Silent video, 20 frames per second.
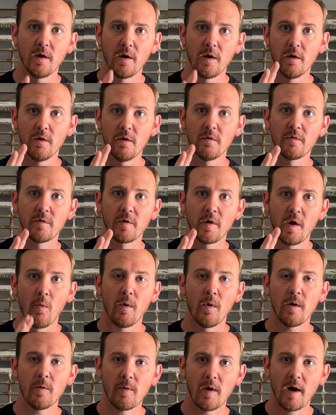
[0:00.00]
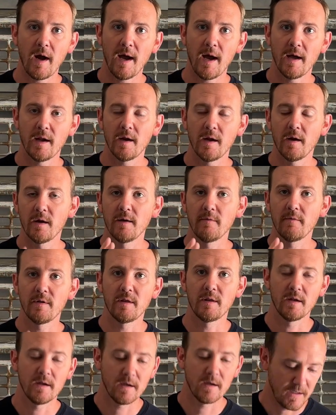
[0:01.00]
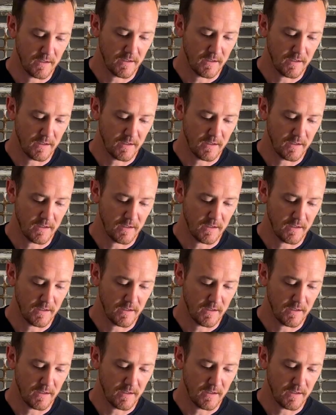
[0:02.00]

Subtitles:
of where we're at on everything.